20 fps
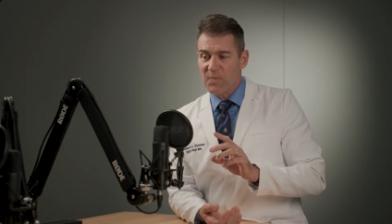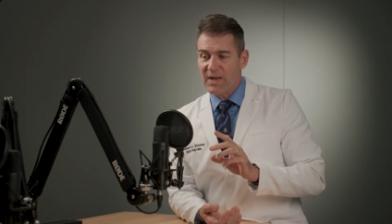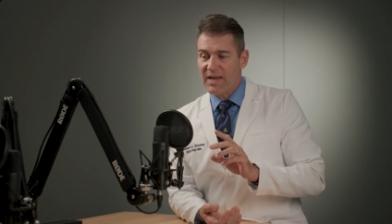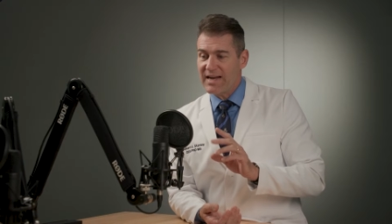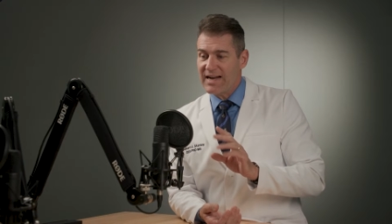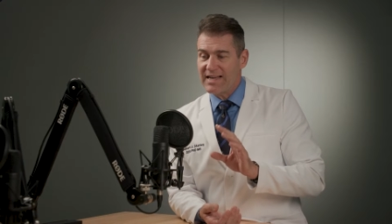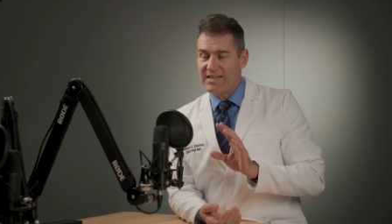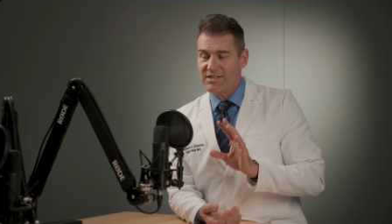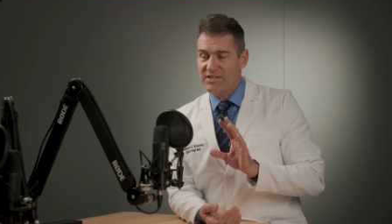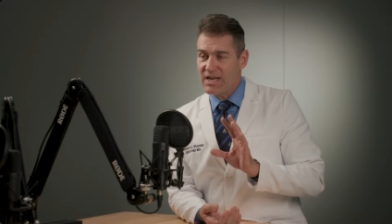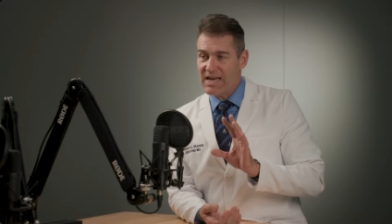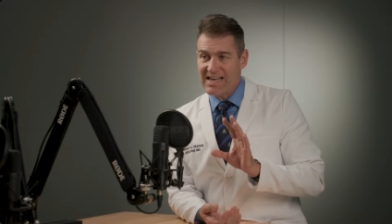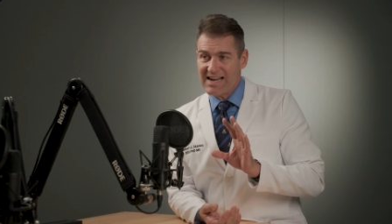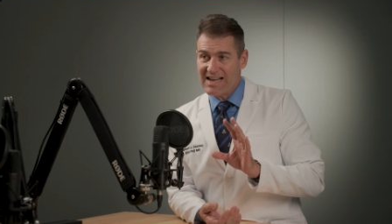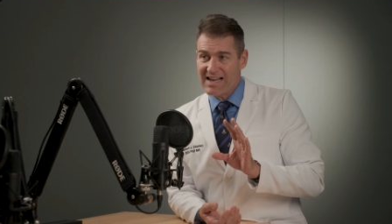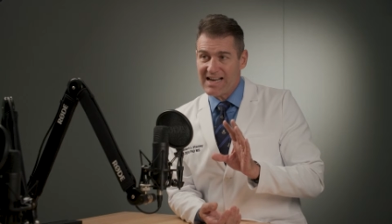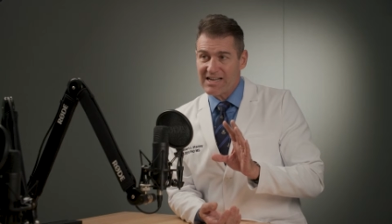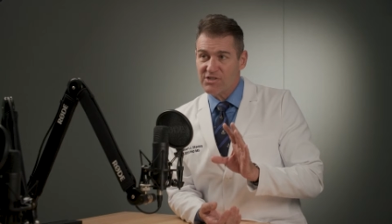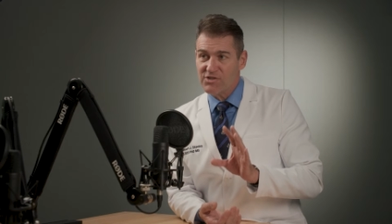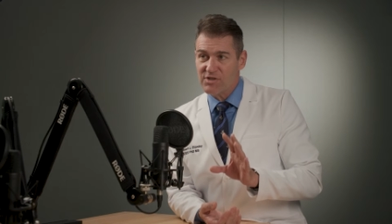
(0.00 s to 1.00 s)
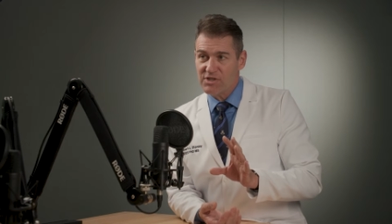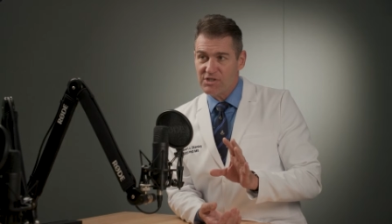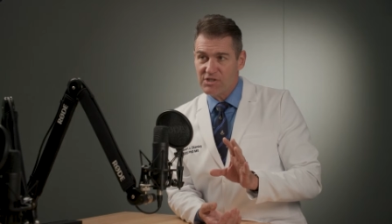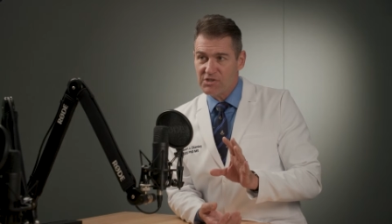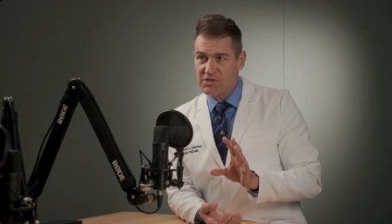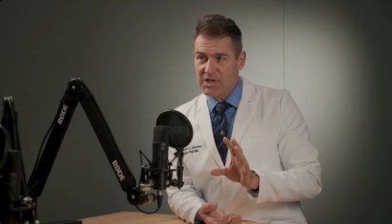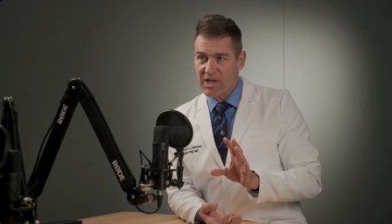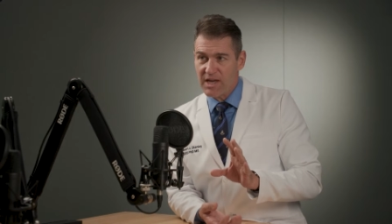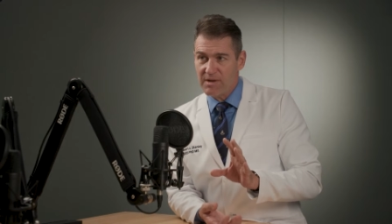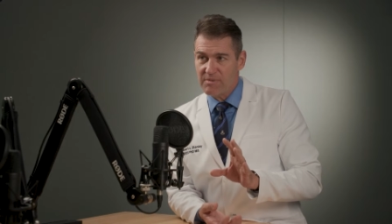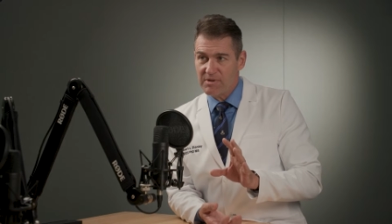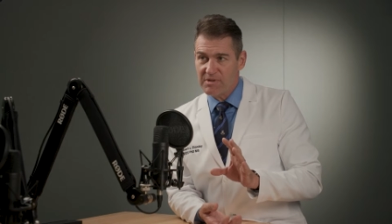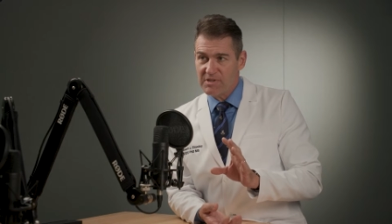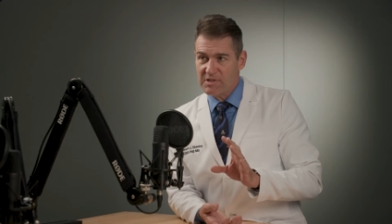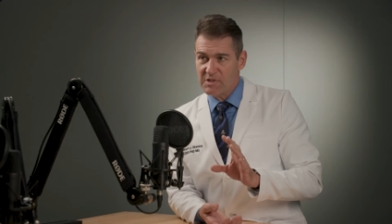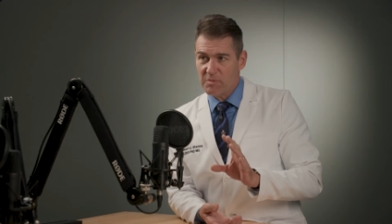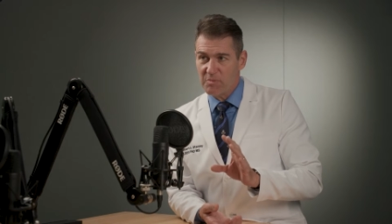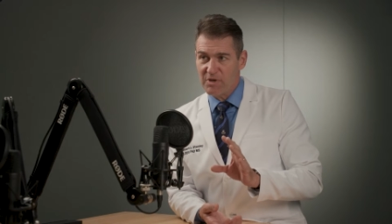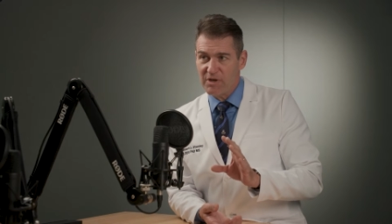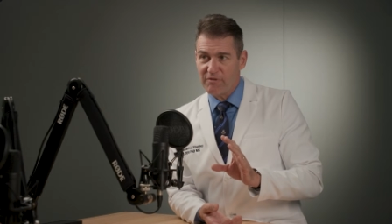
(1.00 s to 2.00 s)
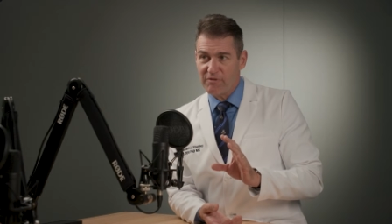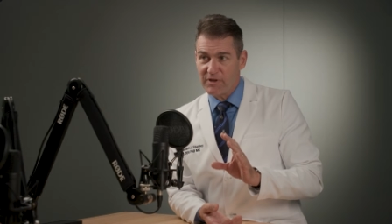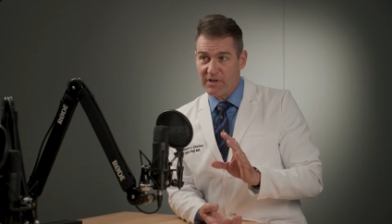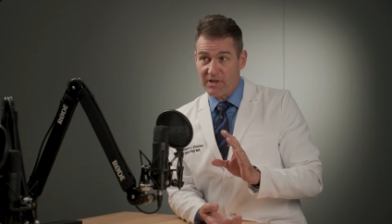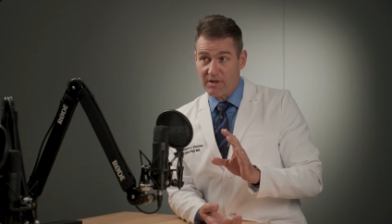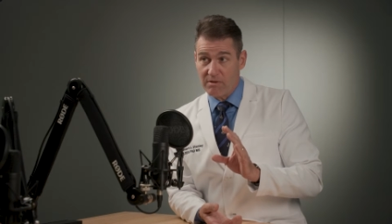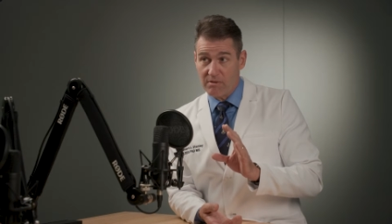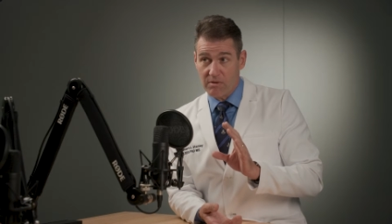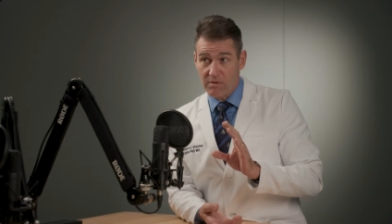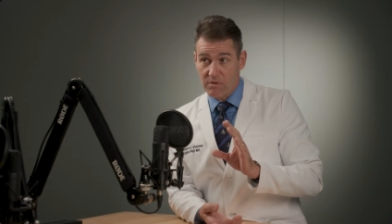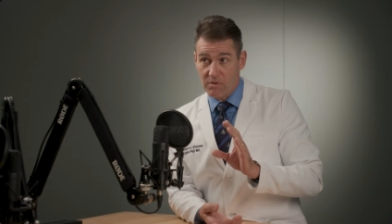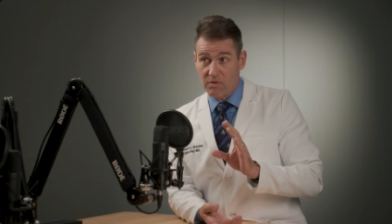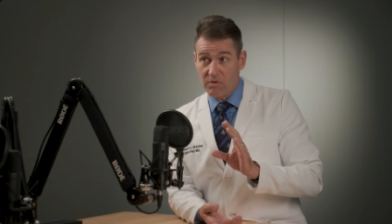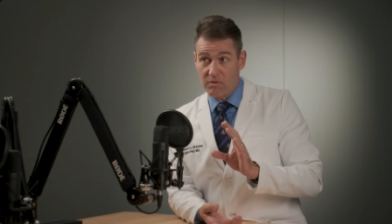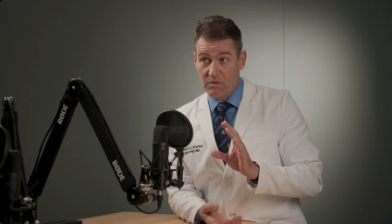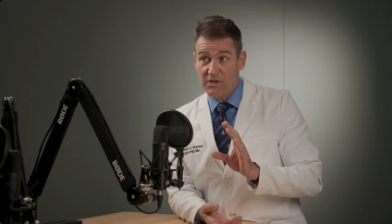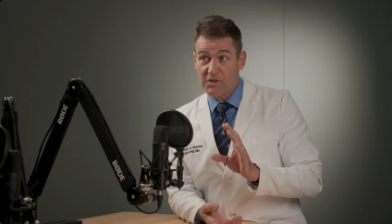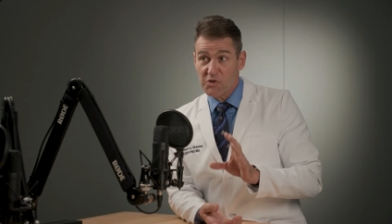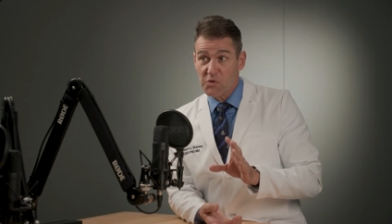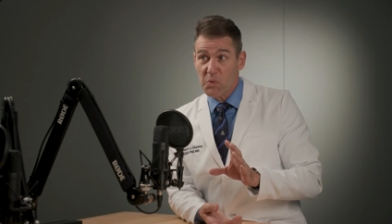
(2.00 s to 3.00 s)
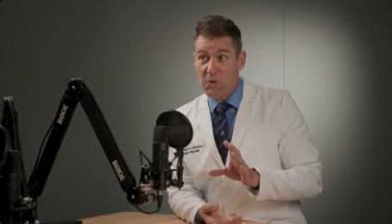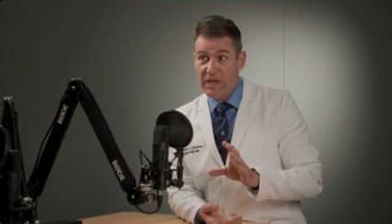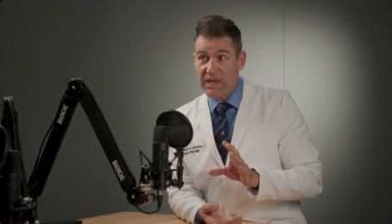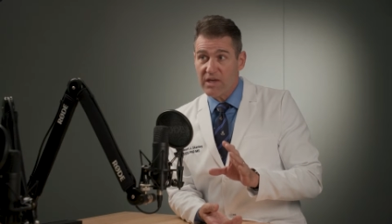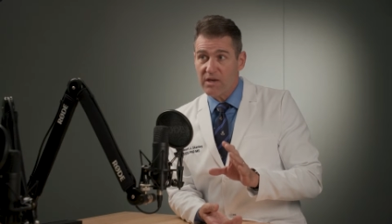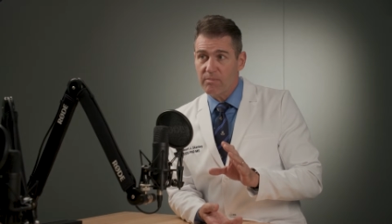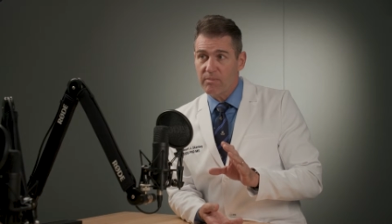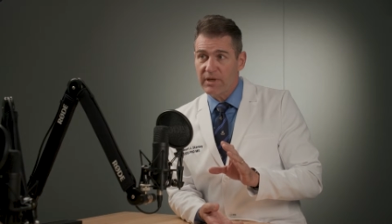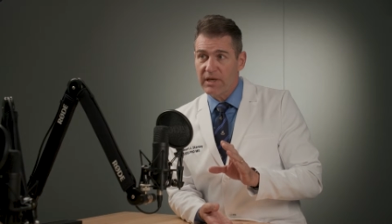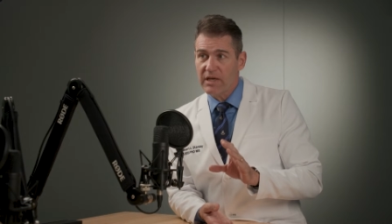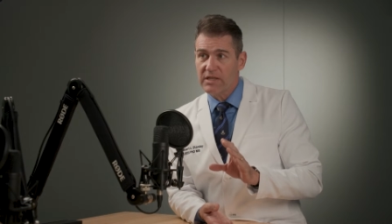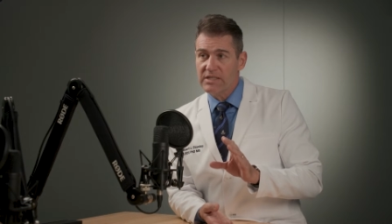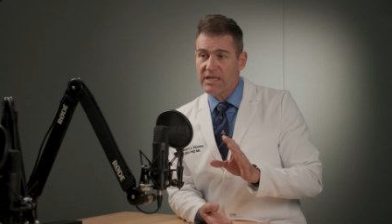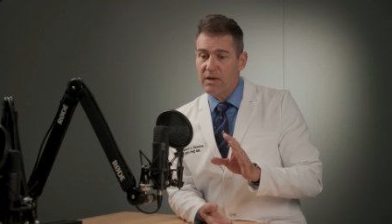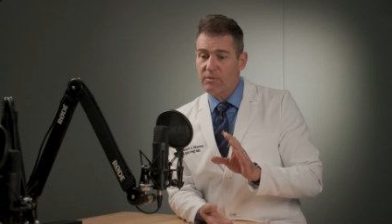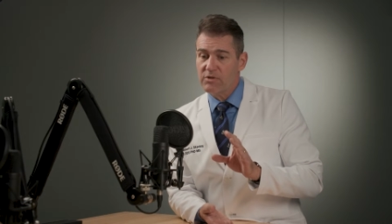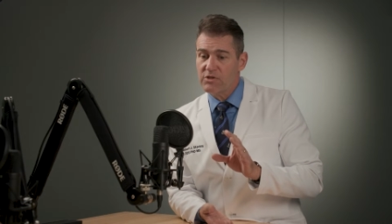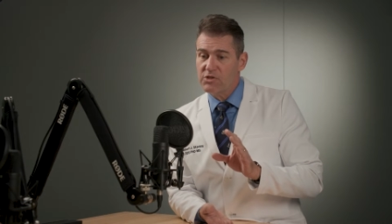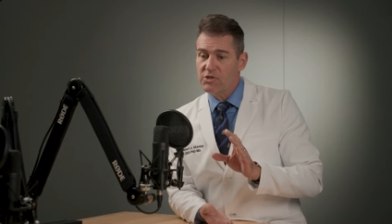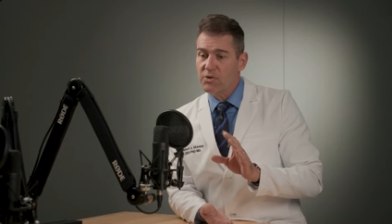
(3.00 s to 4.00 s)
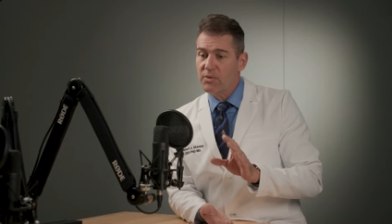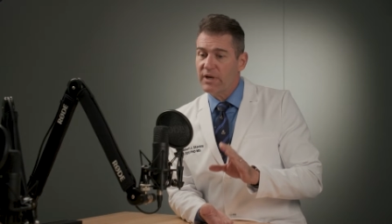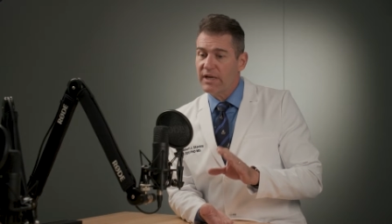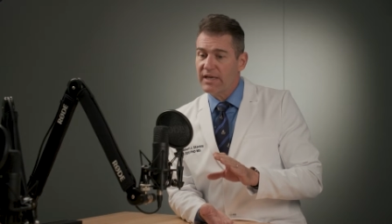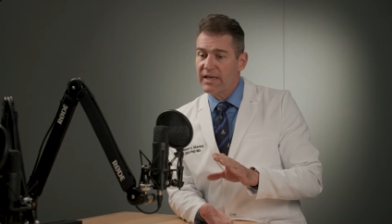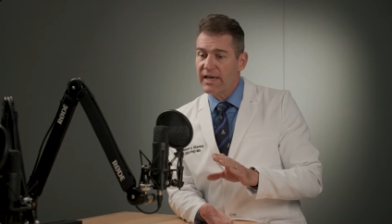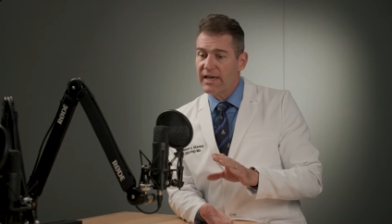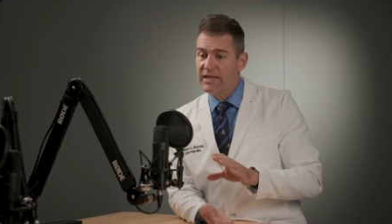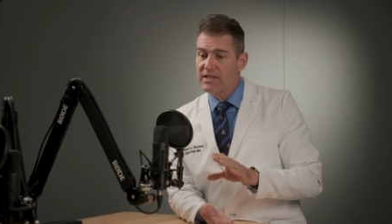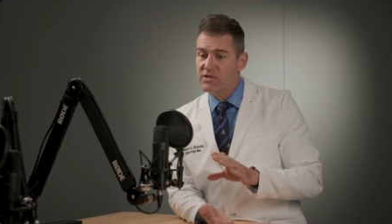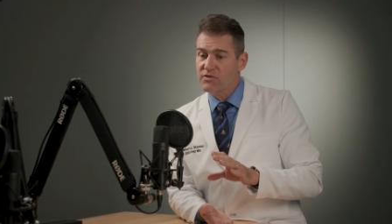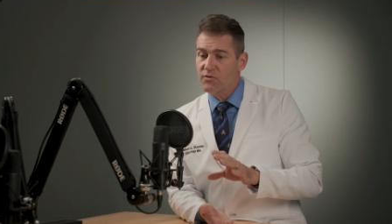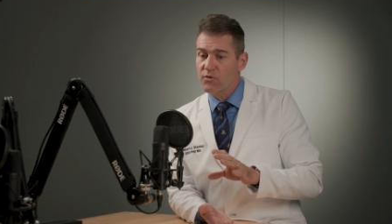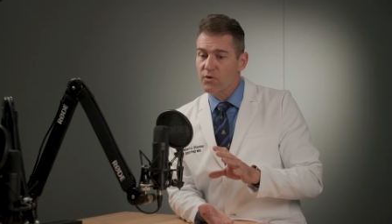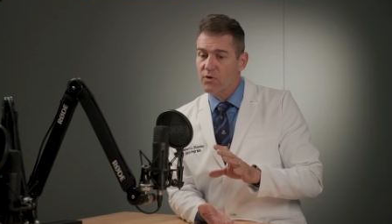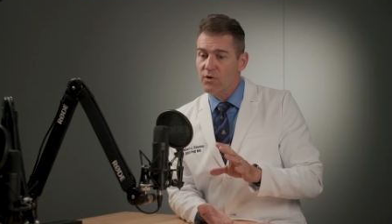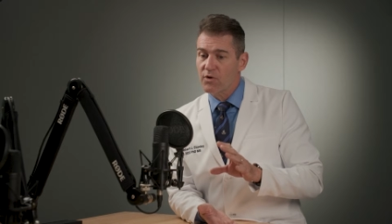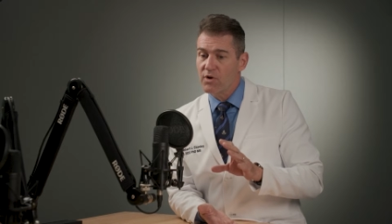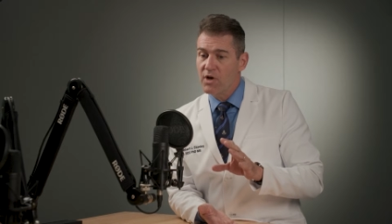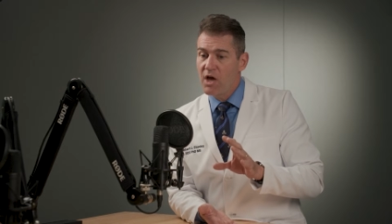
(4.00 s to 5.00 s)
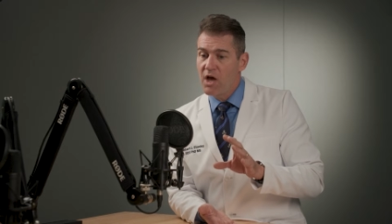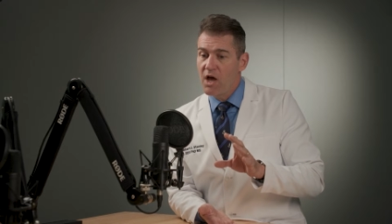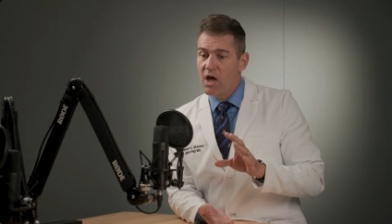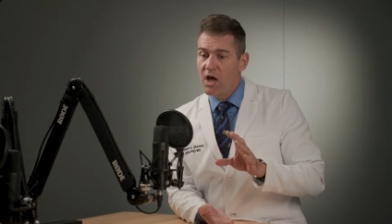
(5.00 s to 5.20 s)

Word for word: and I, and I actually just came to this epiphany this week because I was doing a case for